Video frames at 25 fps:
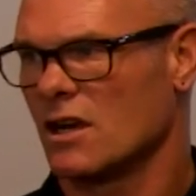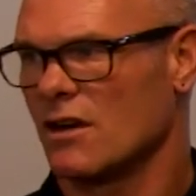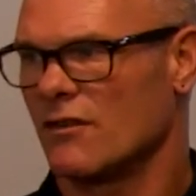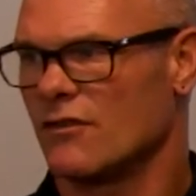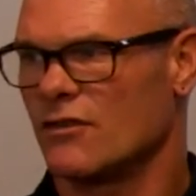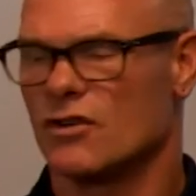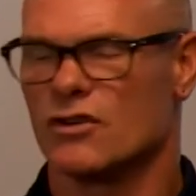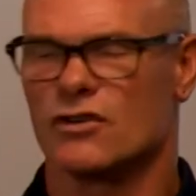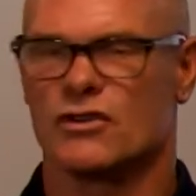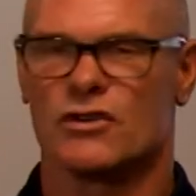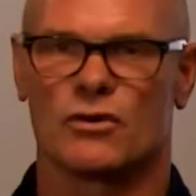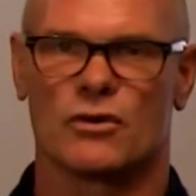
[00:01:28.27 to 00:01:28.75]

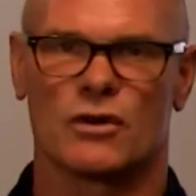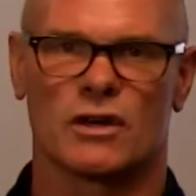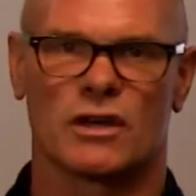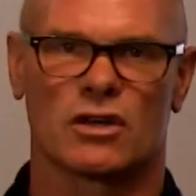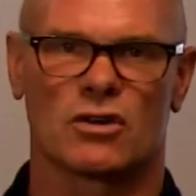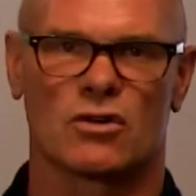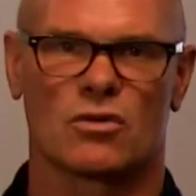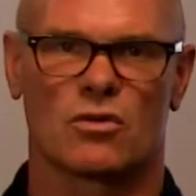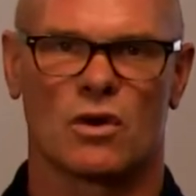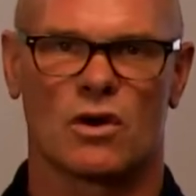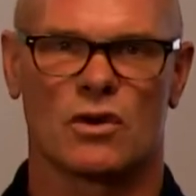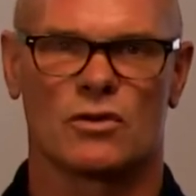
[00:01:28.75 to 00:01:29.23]
If you're
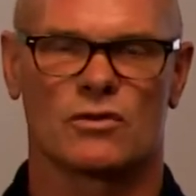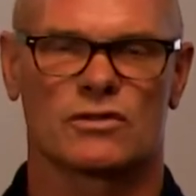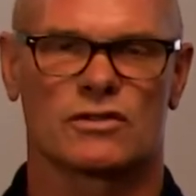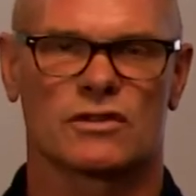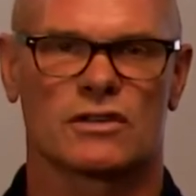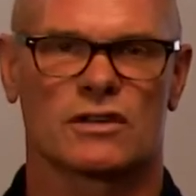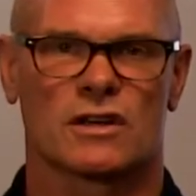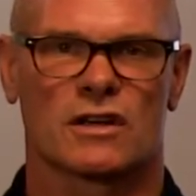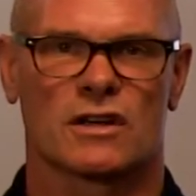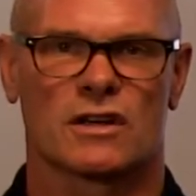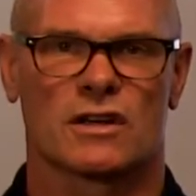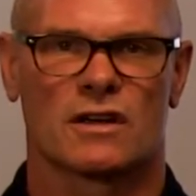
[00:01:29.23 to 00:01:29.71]
doing
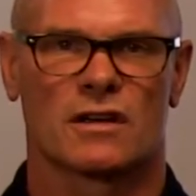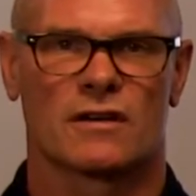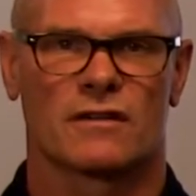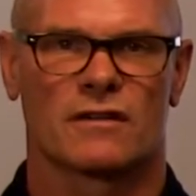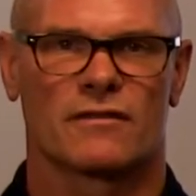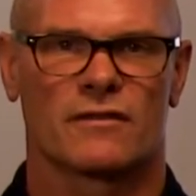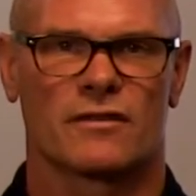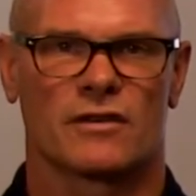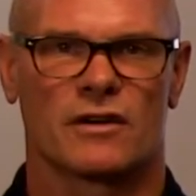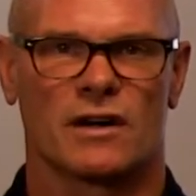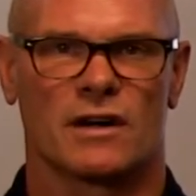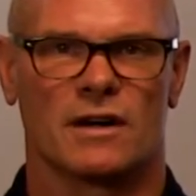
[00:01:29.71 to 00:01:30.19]
quotes
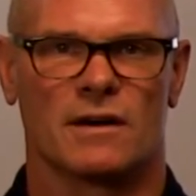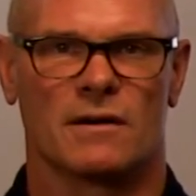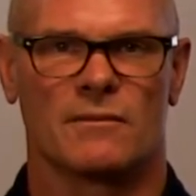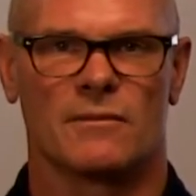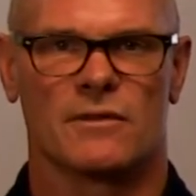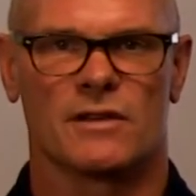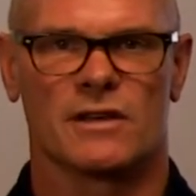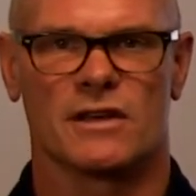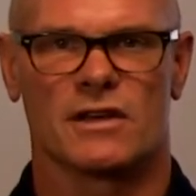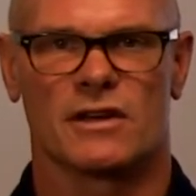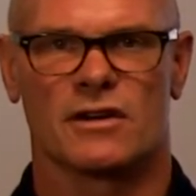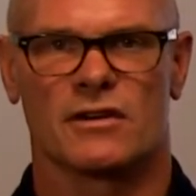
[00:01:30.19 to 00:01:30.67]

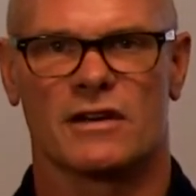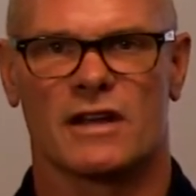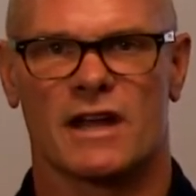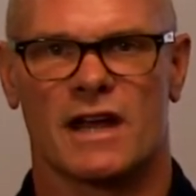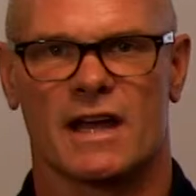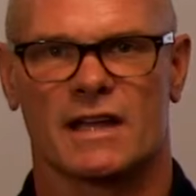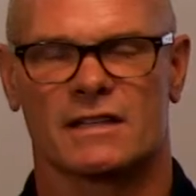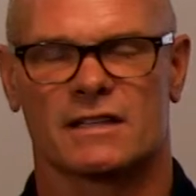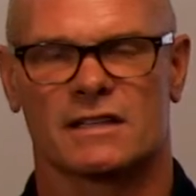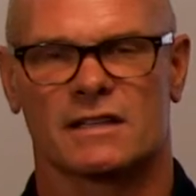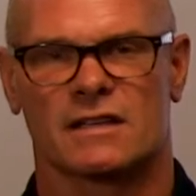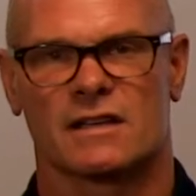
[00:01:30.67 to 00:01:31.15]
from the
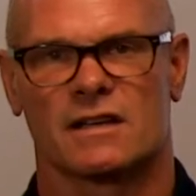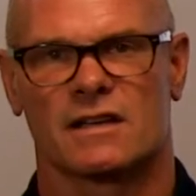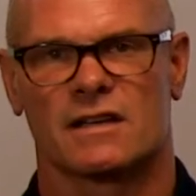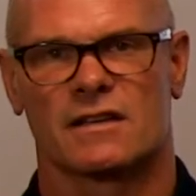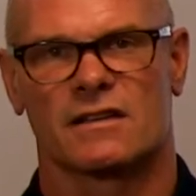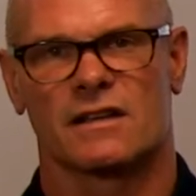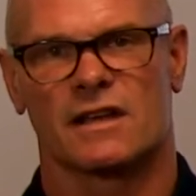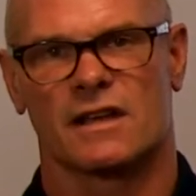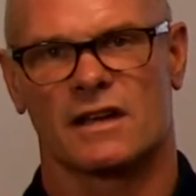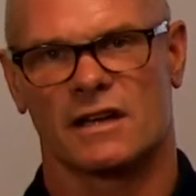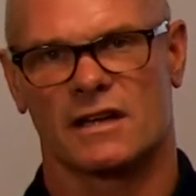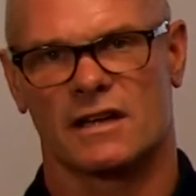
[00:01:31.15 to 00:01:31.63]
internet,
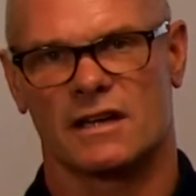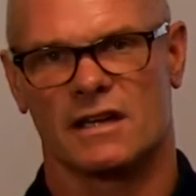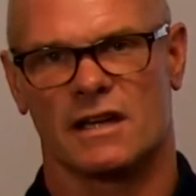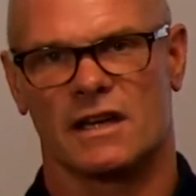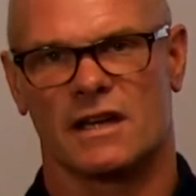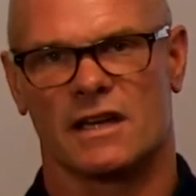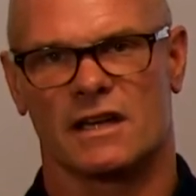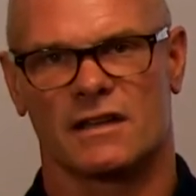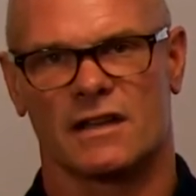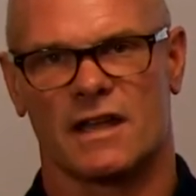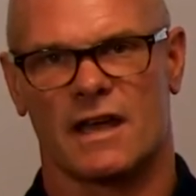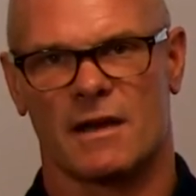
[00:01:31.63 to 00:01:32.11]
then
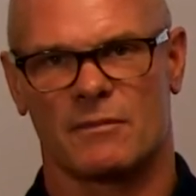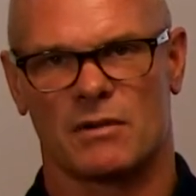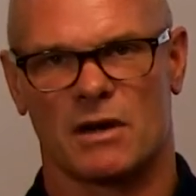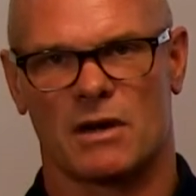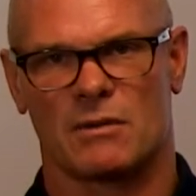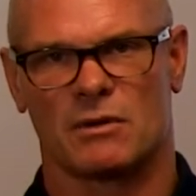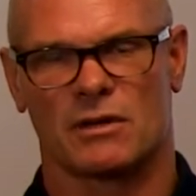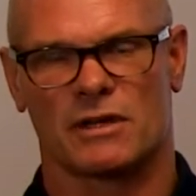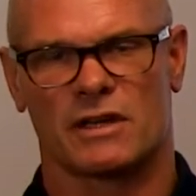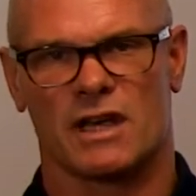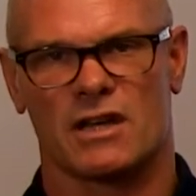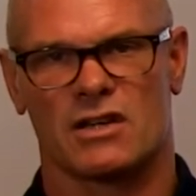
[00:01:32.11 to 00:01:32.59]
again, that
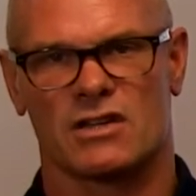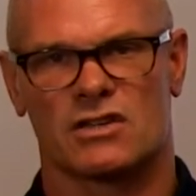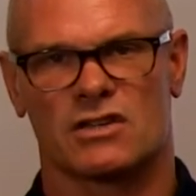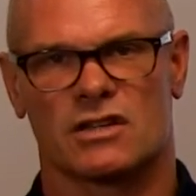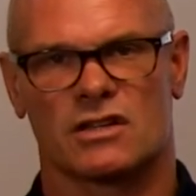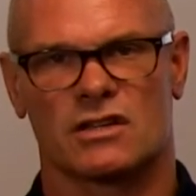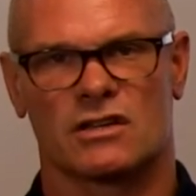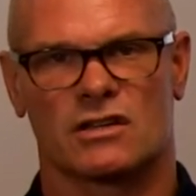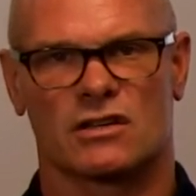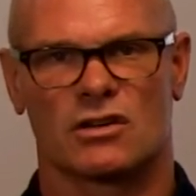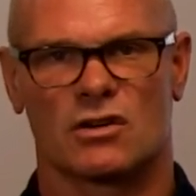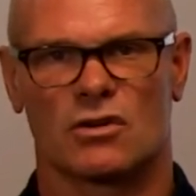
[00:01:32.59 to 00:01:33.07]

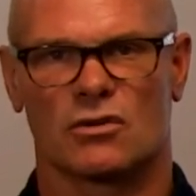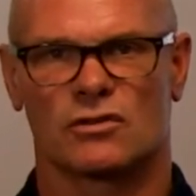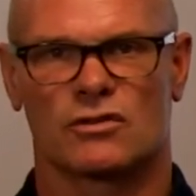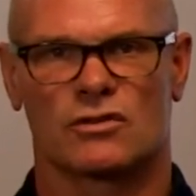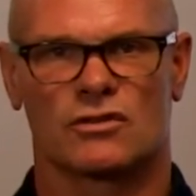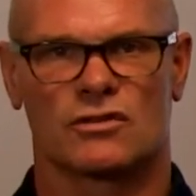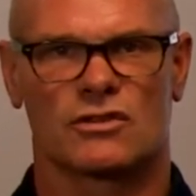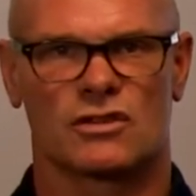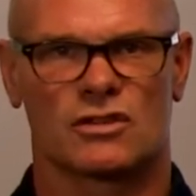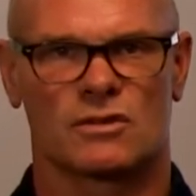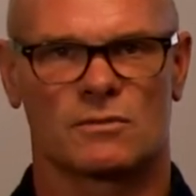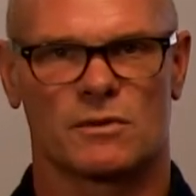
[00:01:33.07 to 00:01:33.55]
publication, go
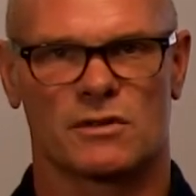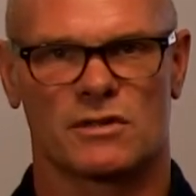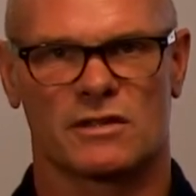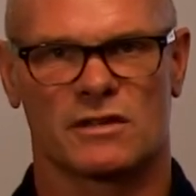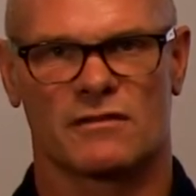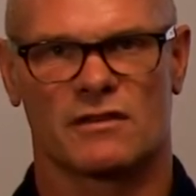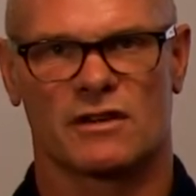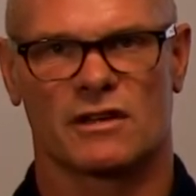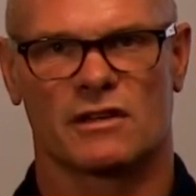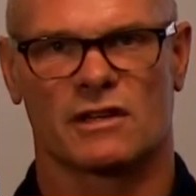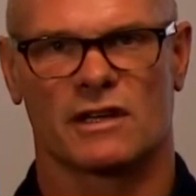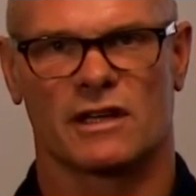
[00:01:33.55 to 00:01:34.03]
to the
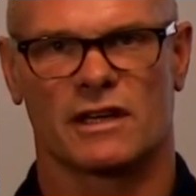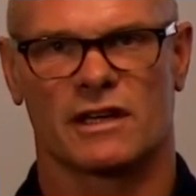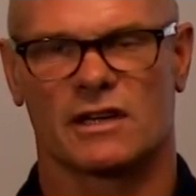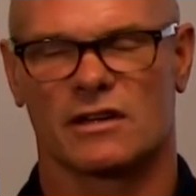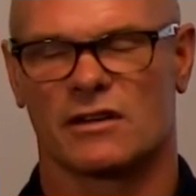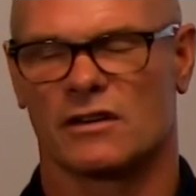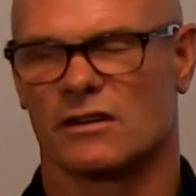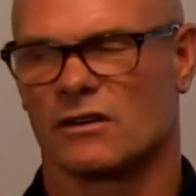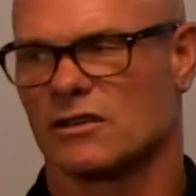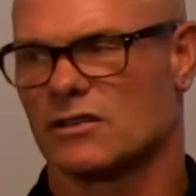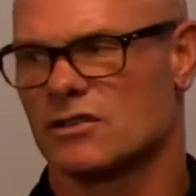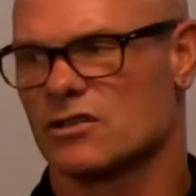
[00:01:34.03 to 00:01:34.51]
specific
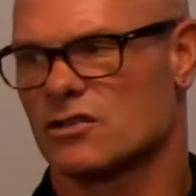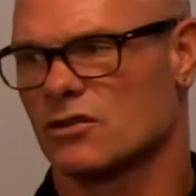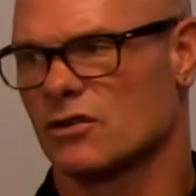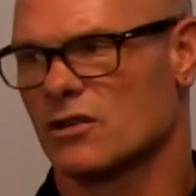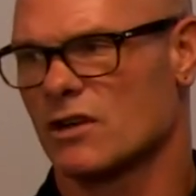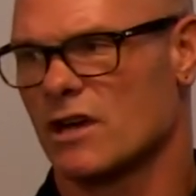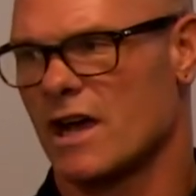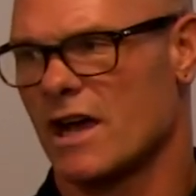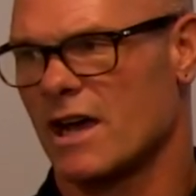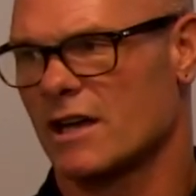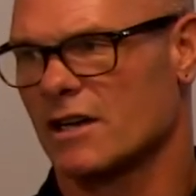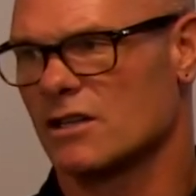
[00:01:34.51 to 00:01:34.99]
link and I'll
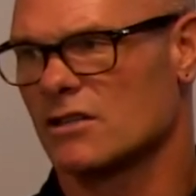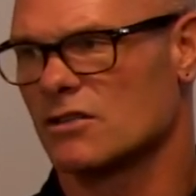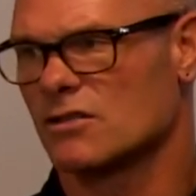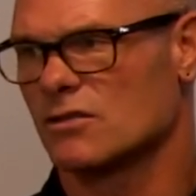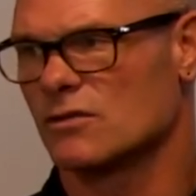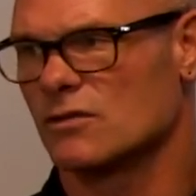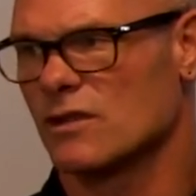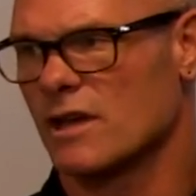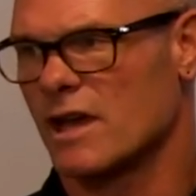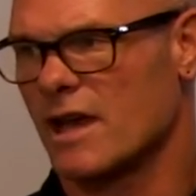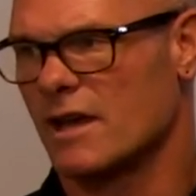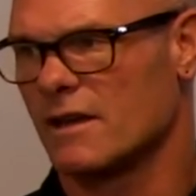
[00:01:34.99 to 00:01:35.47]
show you how to
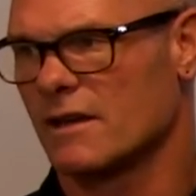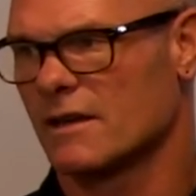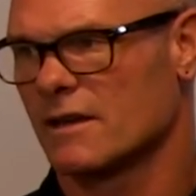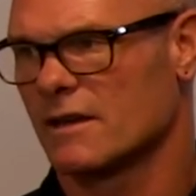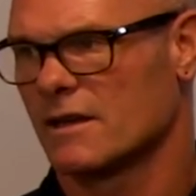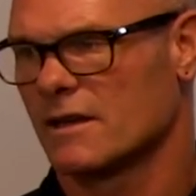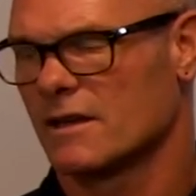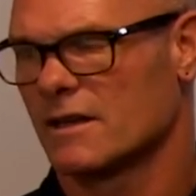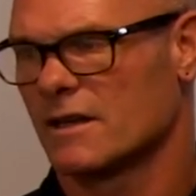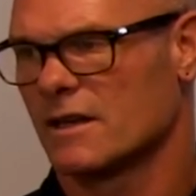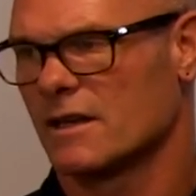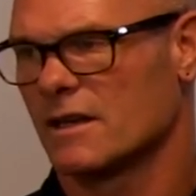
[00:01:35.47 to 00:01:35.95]
do that,
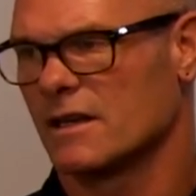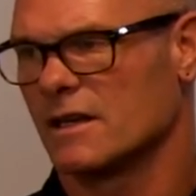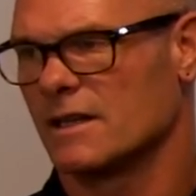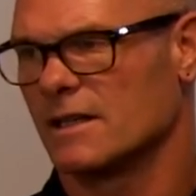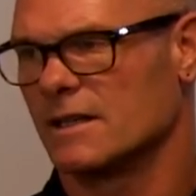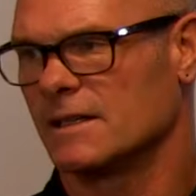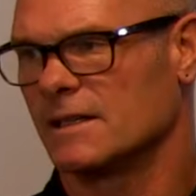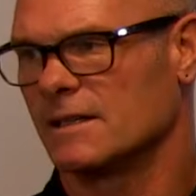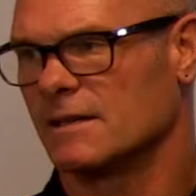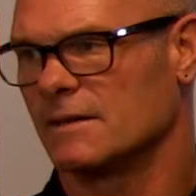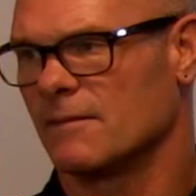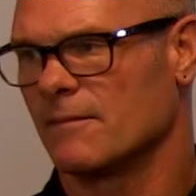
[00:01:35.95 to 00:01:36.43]

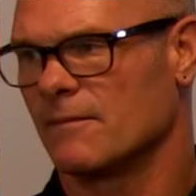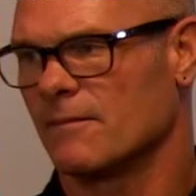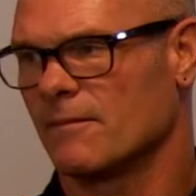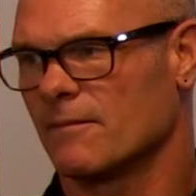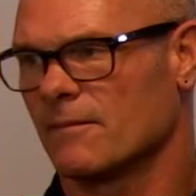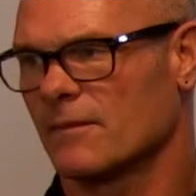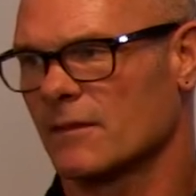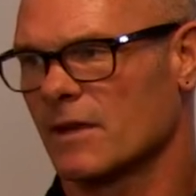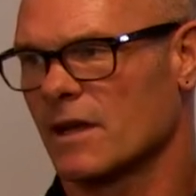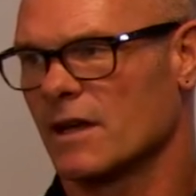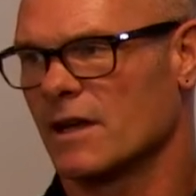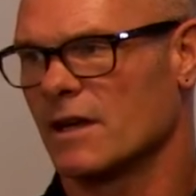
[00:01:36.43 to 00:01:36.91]

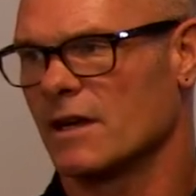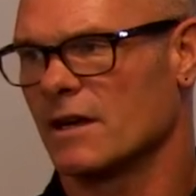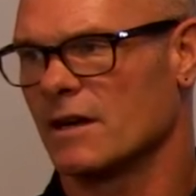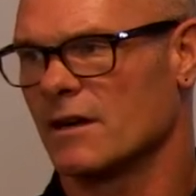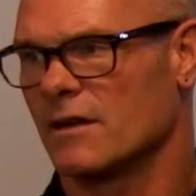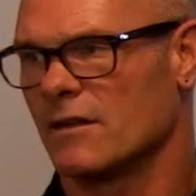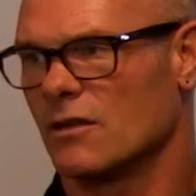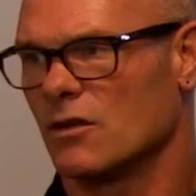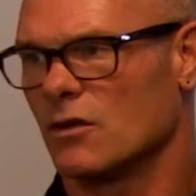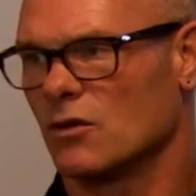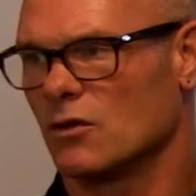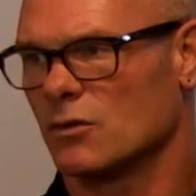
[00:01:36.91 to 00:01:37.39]
um,
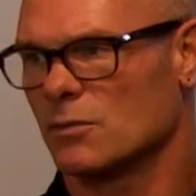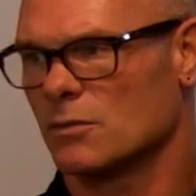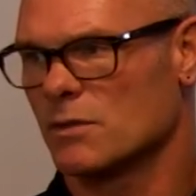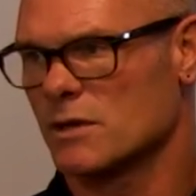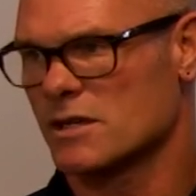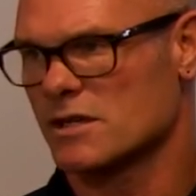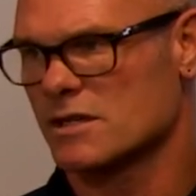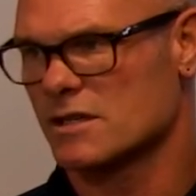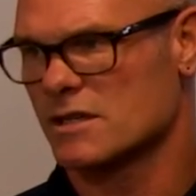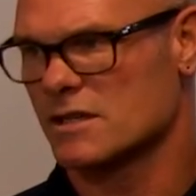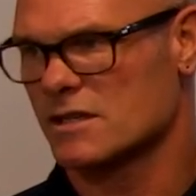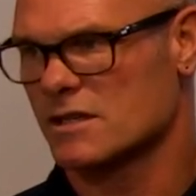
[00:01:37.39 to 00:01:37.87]
uh, those
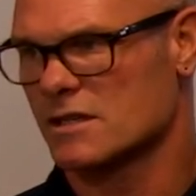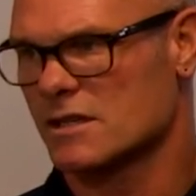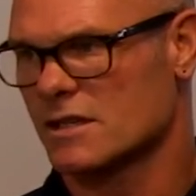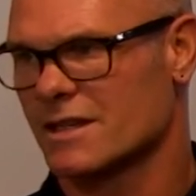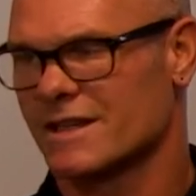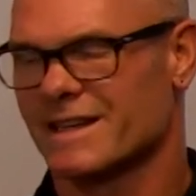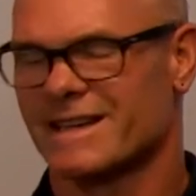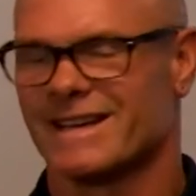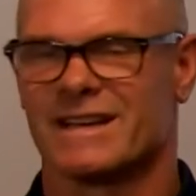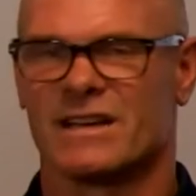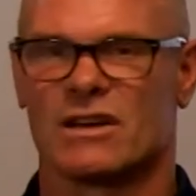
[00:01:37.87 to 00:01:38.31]
pieces.